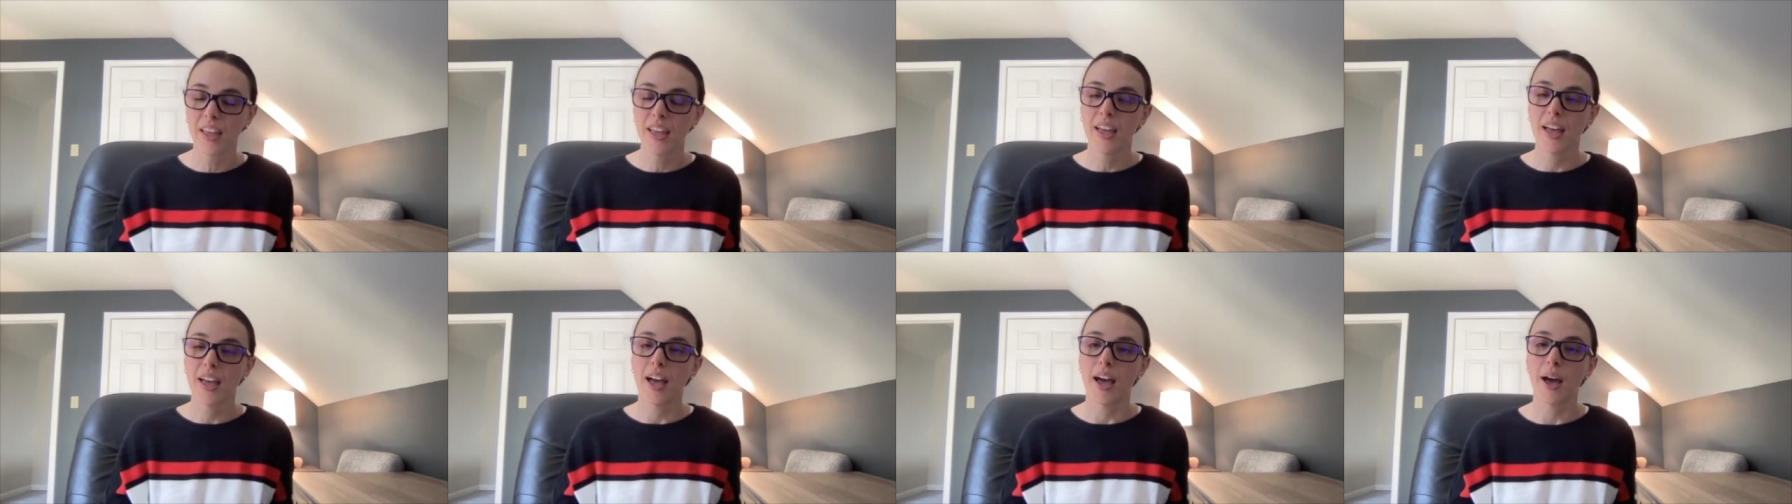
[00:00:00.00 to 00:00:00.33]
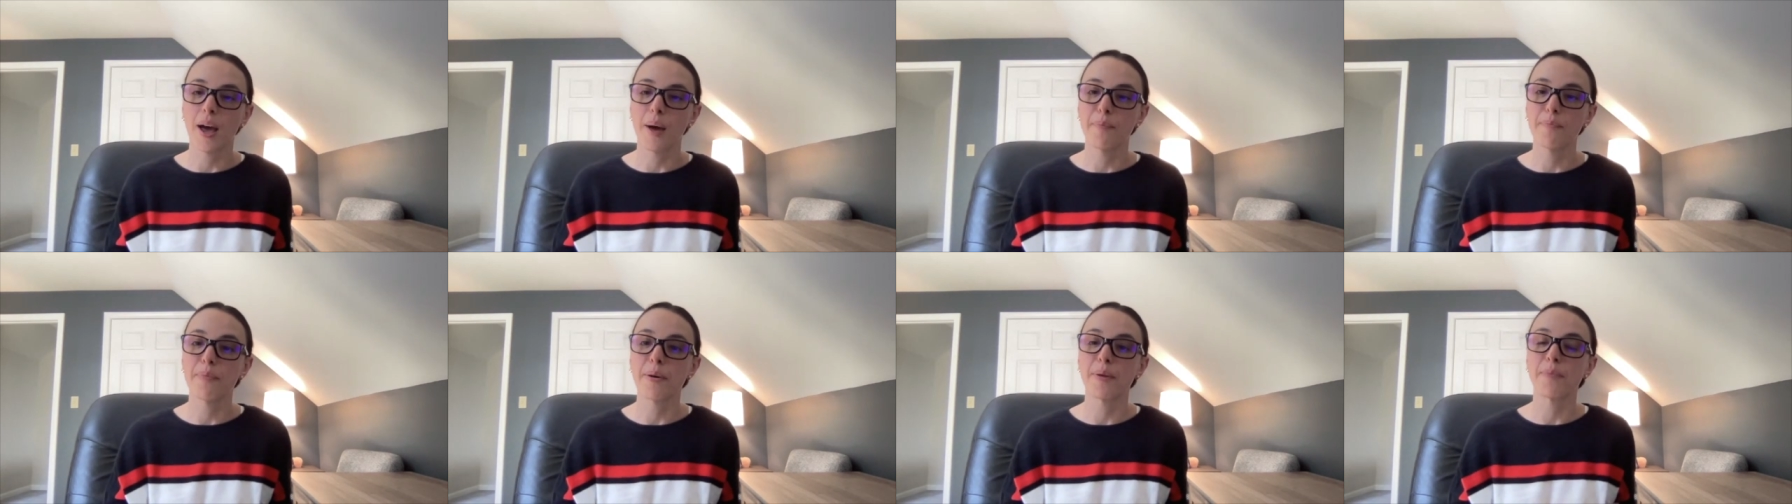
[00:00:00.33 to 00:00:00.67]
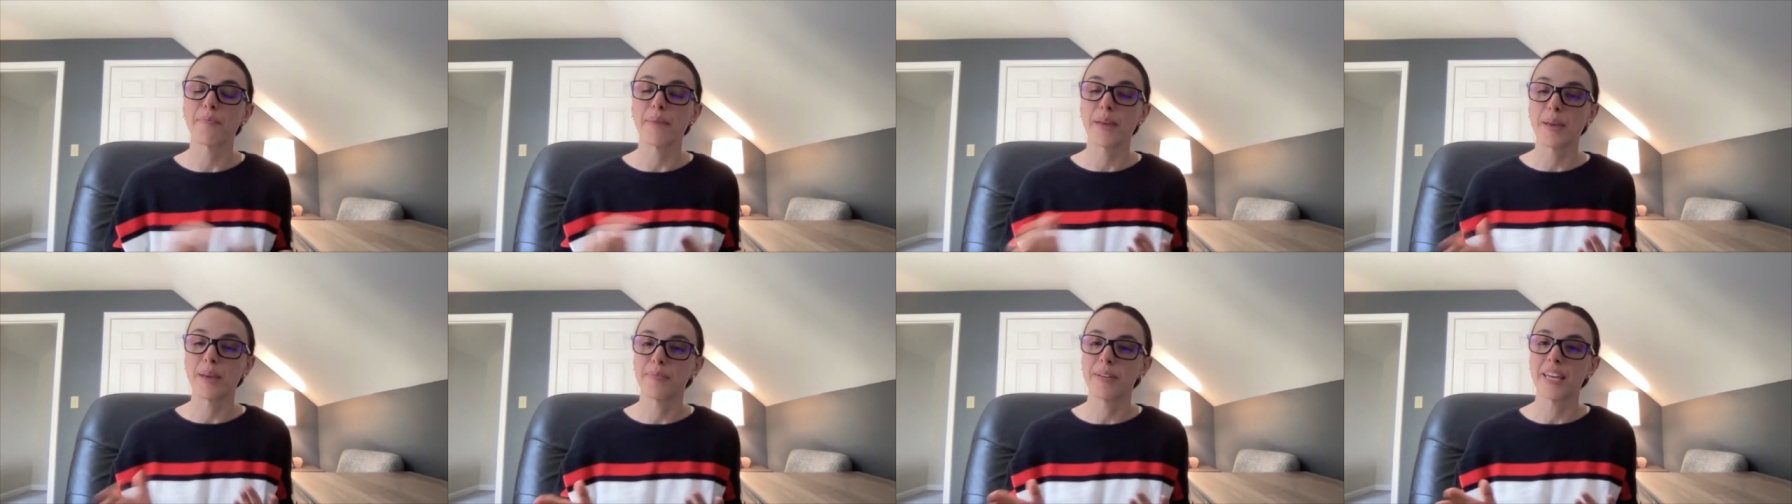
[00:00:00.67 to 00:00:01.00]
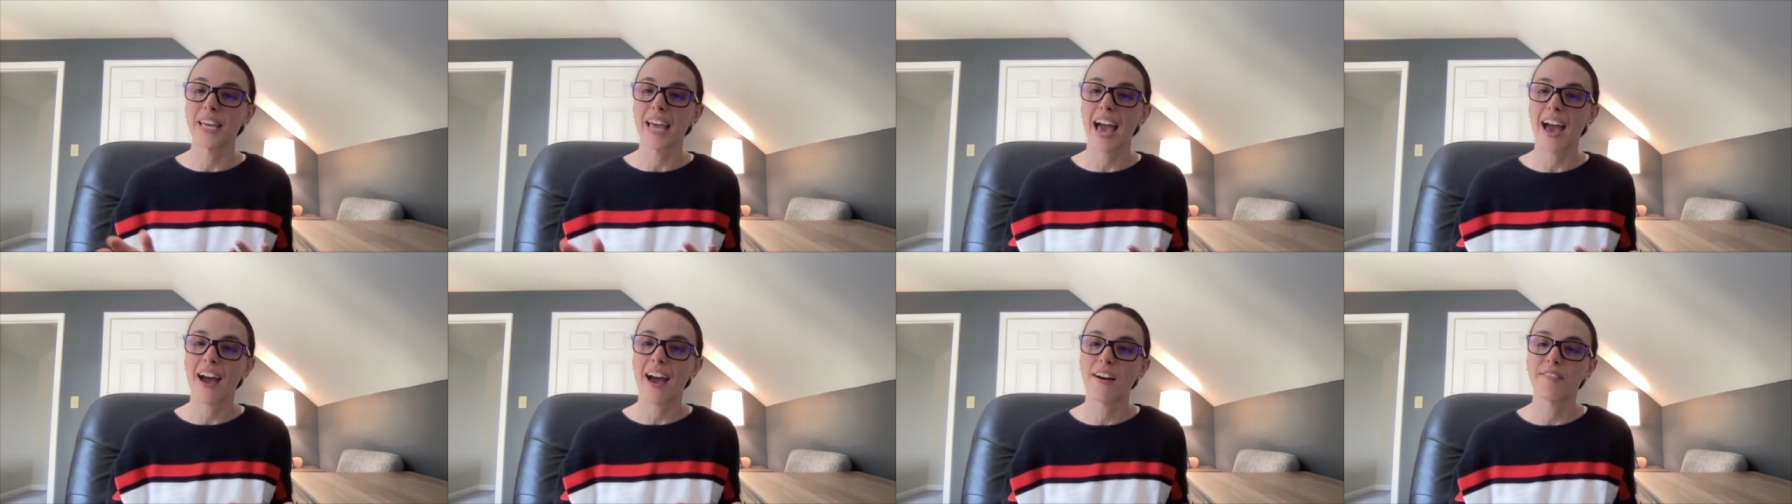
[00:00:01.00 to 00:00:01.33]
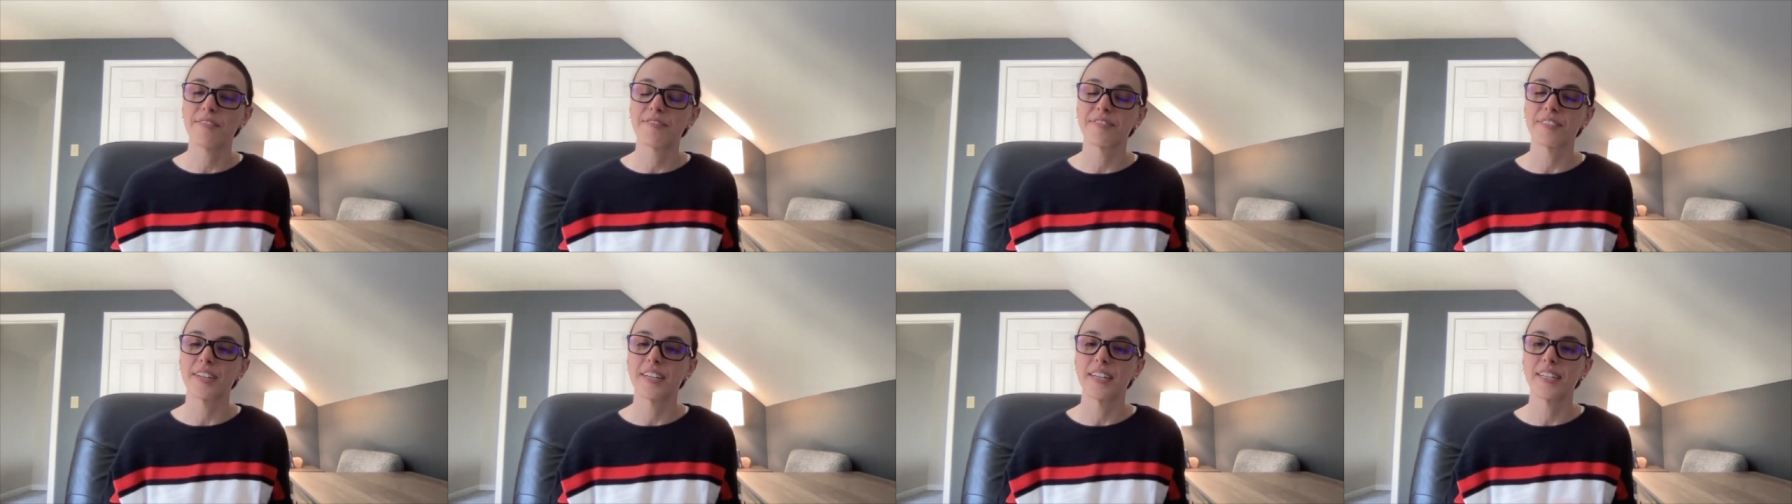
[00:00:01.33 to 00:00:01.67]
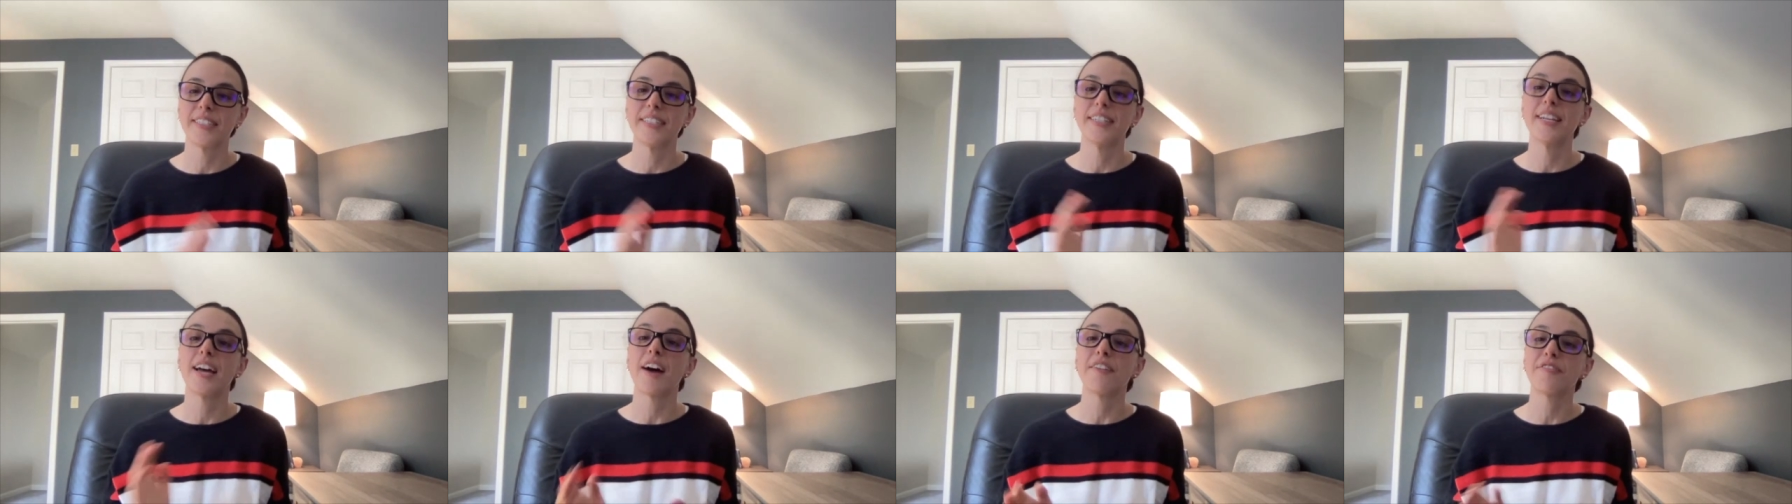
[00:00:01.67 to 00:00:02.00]
but maybe have
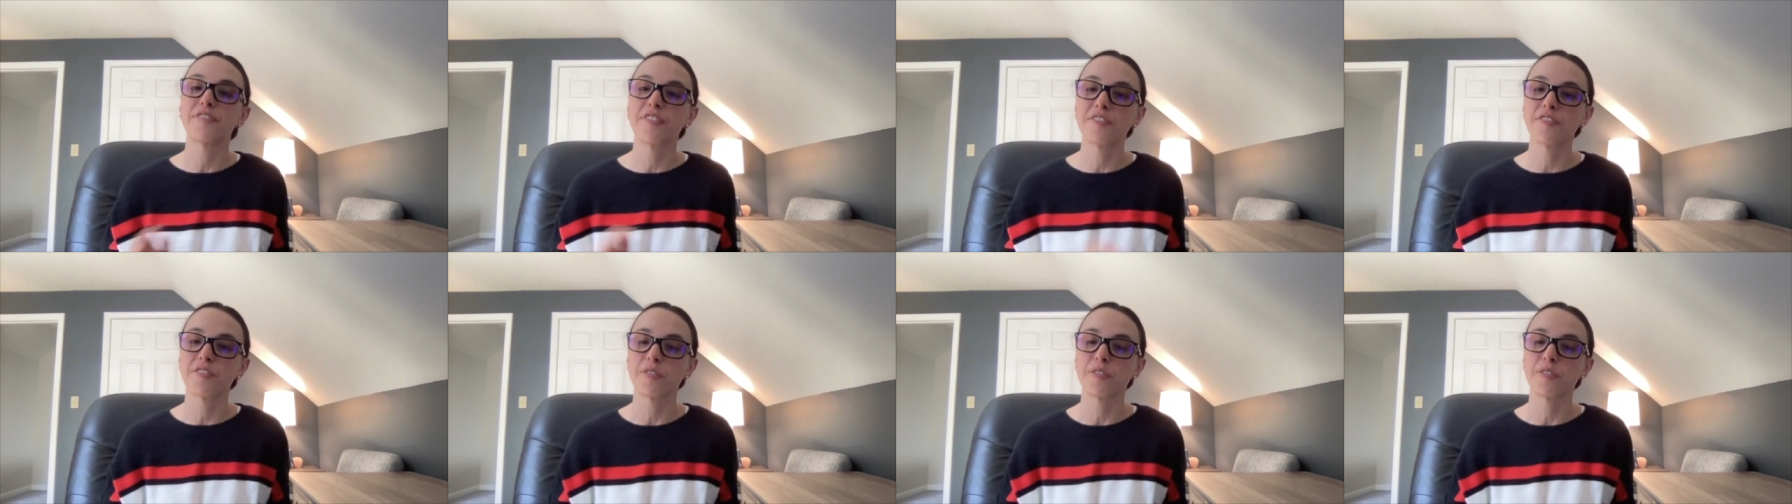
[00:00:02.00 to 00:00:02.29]
enough of